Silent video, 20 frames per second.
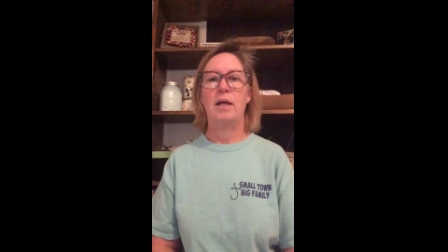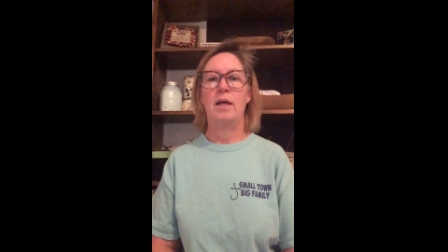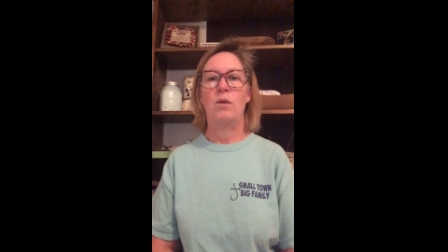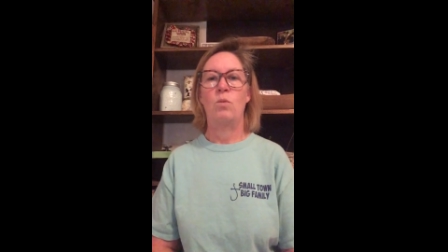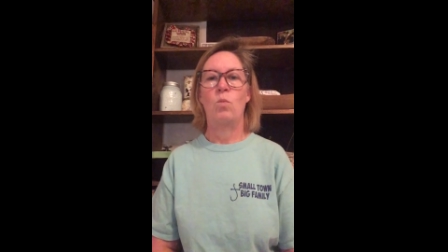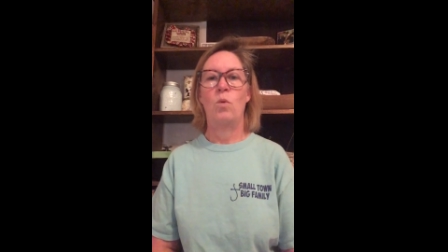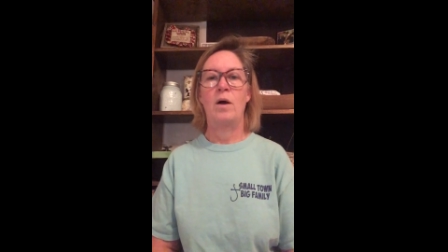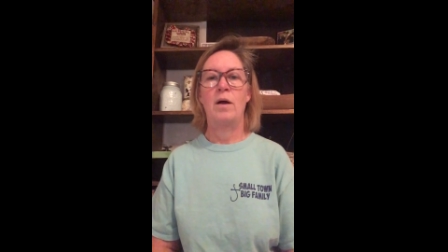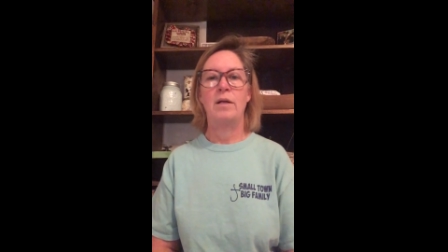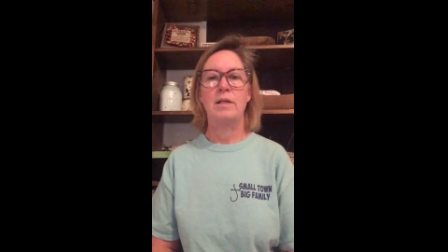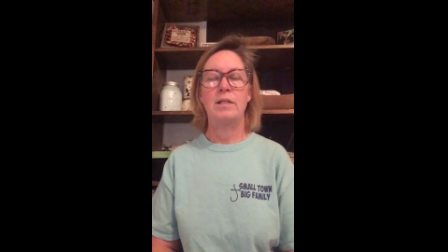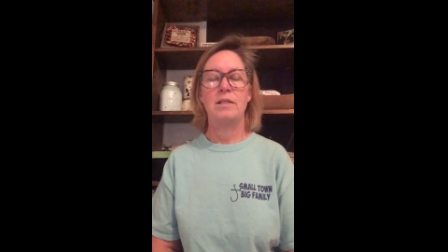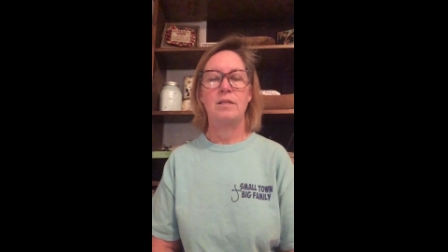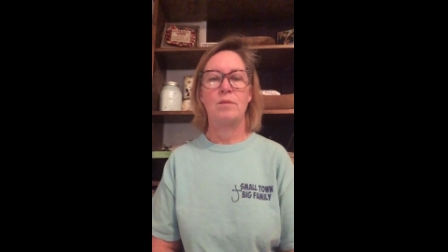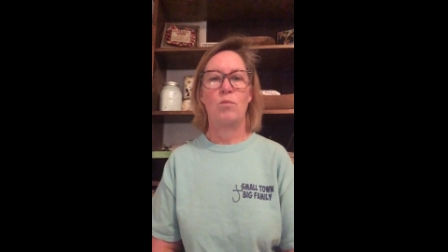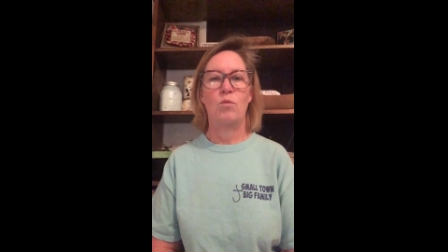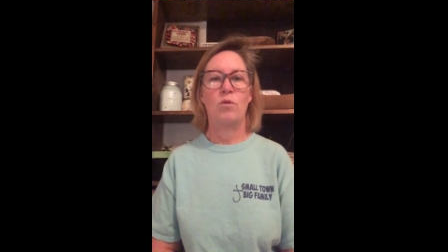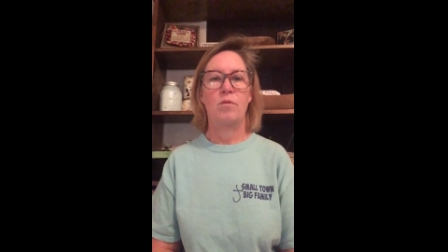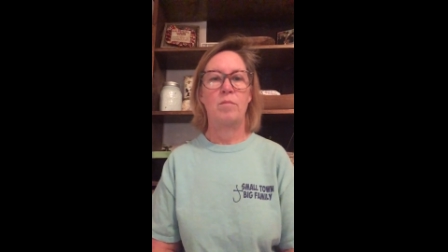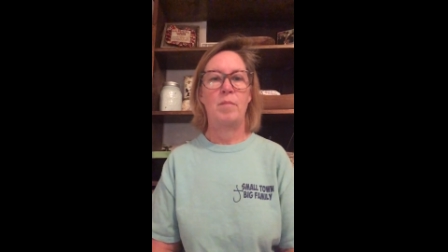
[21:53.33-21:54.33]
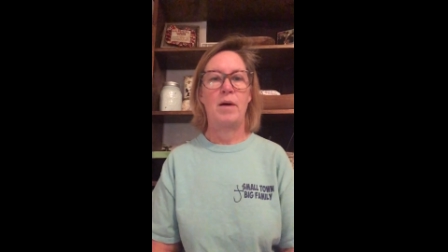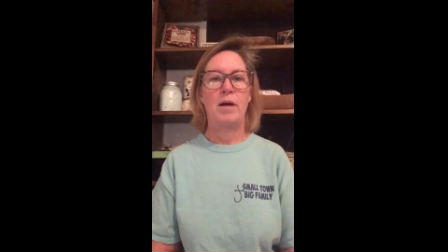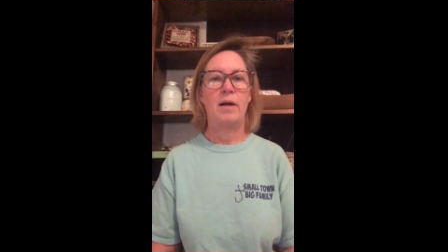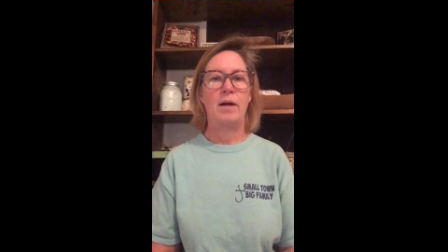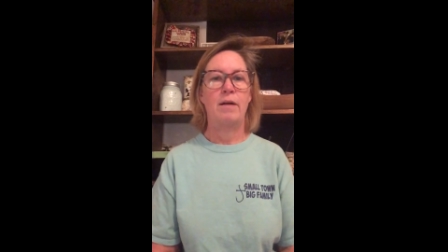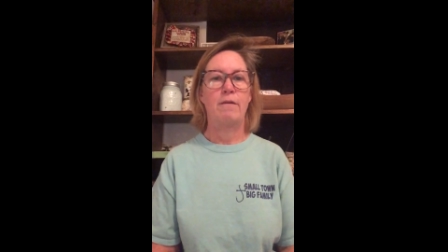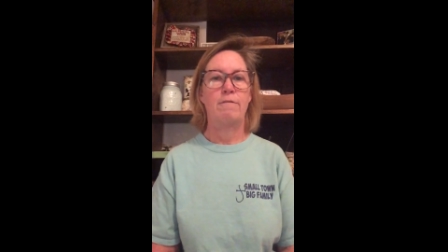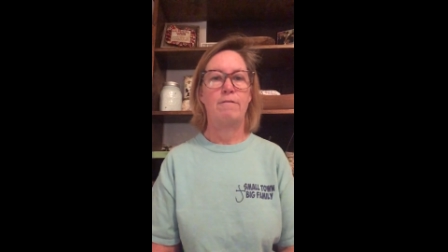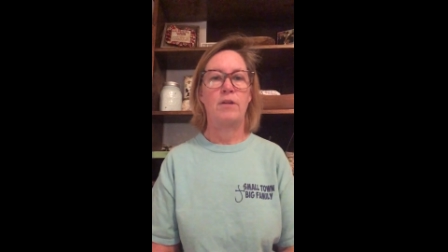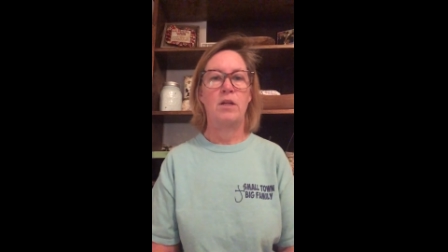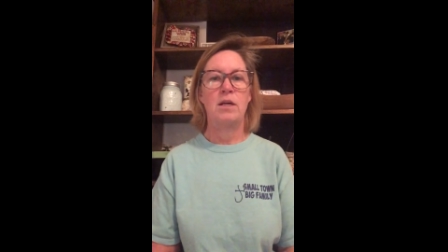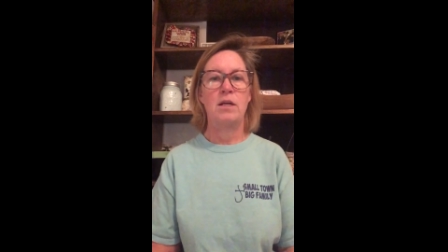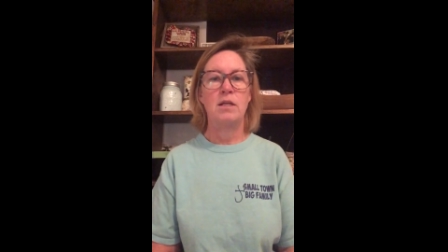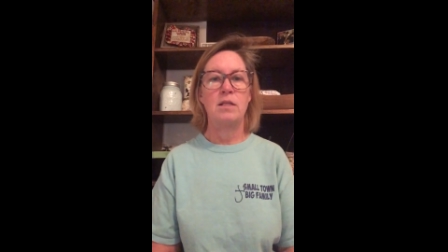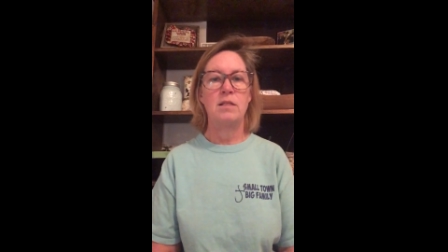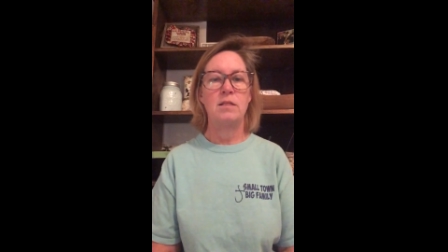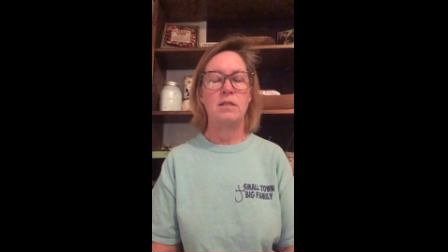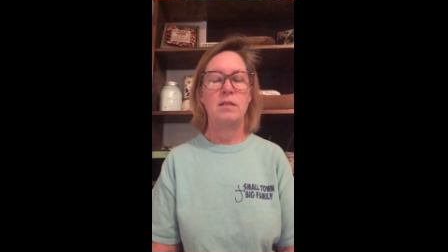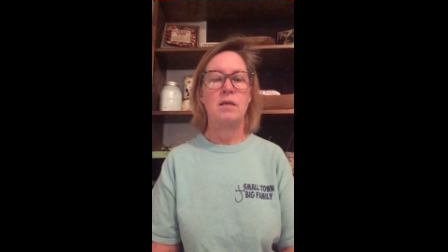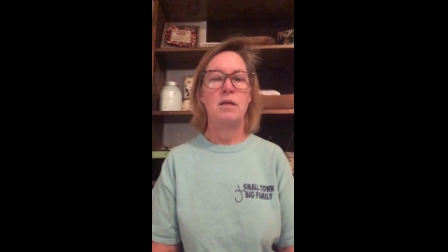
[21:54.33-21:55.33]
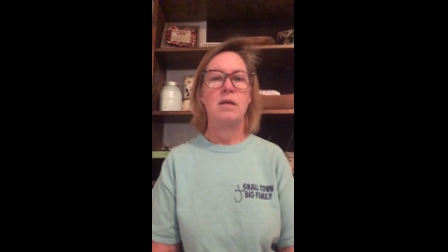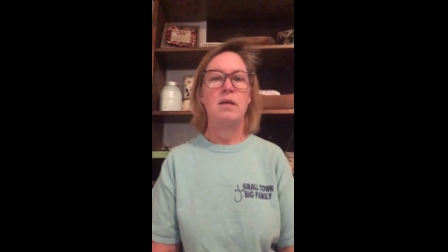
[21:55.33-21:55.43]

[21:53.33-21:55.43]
and wind some more of my floss.